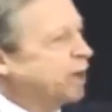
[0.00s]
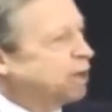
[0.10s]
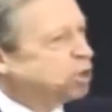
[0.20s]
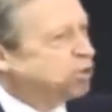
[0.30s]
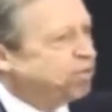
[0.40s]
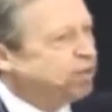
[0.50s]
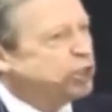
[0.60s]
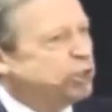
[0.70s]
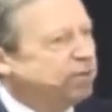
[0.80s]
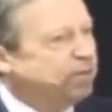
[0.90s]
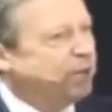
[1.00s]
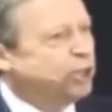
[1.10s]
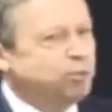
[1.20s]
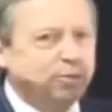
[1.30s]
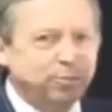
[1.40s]
where I had a sufficient
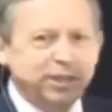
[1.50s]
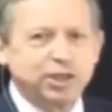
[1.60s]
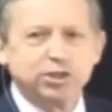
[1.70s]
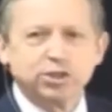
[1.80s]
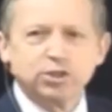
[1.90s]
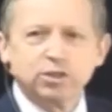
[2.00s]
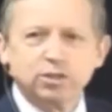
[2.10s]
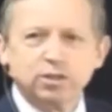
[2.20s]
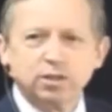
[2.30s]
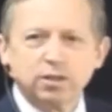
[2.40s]
volume of patients